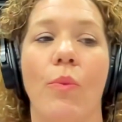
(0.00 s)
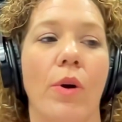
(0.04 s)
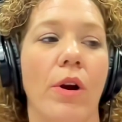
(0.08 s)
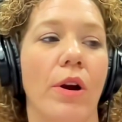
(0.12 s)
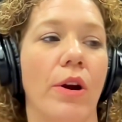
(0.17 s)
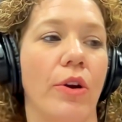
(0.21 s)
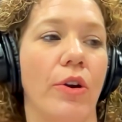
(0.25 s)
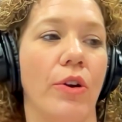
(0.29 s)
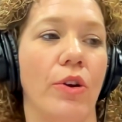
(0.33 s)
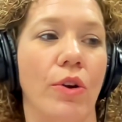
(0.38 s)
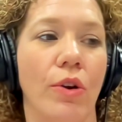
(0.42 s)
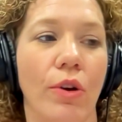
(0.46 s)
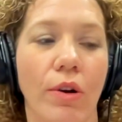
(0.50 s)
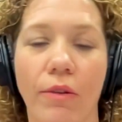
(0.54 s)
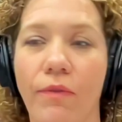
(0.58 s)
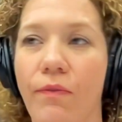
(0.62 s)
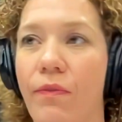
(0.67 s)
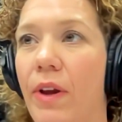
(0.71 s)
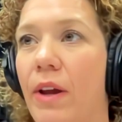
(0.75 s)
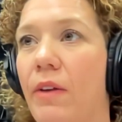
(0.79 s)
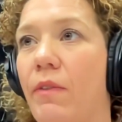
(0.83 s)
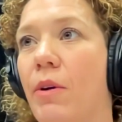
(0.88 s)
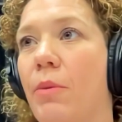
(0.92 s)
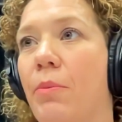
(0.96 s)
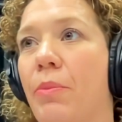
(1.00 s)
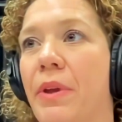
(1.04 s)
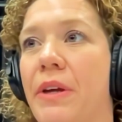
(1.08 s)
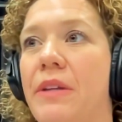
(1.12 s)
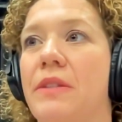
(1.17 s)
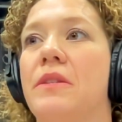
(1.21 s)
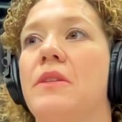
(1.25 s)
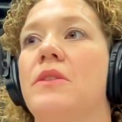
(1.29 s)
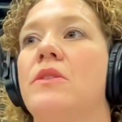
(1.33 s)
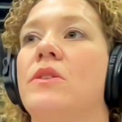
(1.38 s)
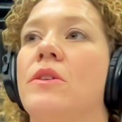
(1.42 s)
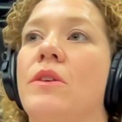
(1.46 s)
What are your favorite
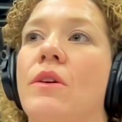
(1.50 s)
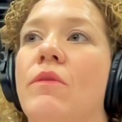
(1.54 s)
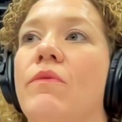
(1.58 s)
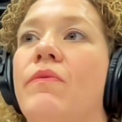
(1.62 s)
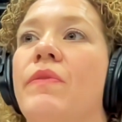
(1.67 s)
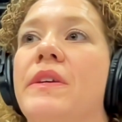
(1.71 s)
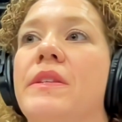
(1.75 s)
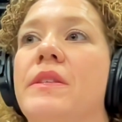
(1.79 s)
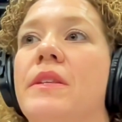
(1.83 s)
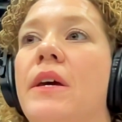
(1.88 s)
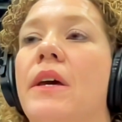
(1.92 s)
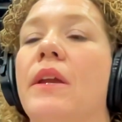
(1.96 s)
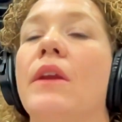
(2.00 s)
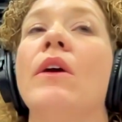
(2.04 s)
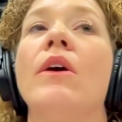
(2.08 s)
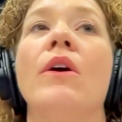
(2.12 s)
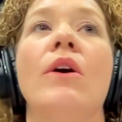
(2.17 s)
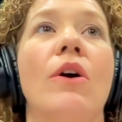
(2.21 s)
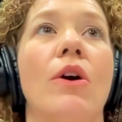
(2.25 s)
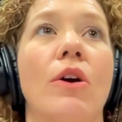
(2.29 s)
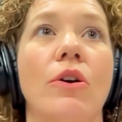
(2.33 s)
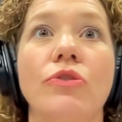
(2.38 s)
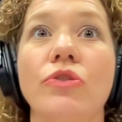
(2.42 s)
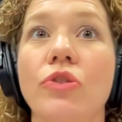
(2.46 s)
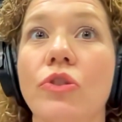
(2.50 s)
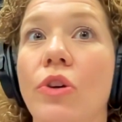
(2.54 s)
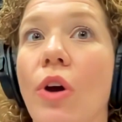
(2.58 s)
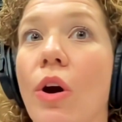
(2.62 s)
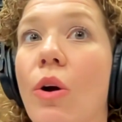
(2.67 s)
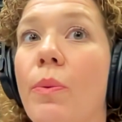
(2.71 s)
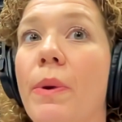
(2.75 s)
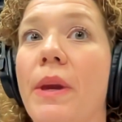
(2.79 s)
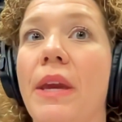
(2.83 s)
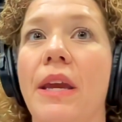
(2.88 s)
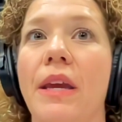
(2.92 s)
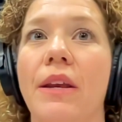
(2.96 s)
places to go visit or to
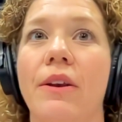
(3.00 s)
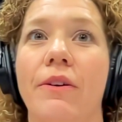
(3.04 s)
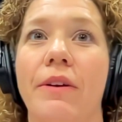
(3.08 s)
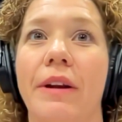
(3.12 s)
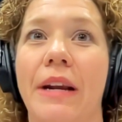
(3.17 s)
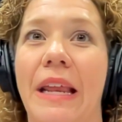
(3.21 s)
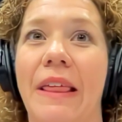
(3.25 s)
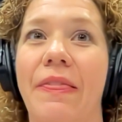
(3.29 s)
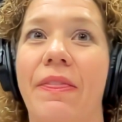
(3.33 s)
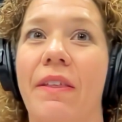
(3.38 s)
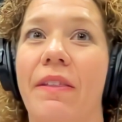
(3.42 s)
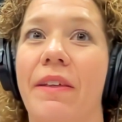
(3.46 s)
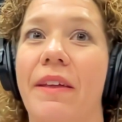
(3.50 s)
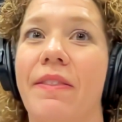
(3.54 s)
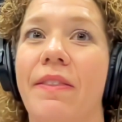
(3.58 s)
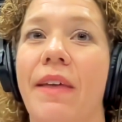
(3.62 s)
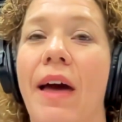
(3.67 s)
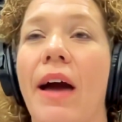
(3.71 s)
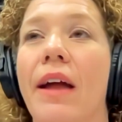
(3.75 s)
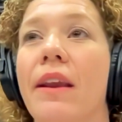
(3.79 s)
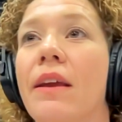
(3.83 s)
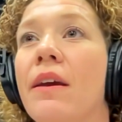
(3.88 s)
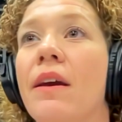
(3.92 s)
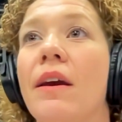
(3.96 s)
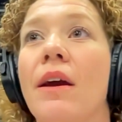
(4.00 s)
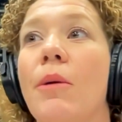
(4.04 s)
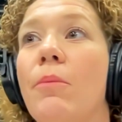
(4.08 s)
go eat or anything like that?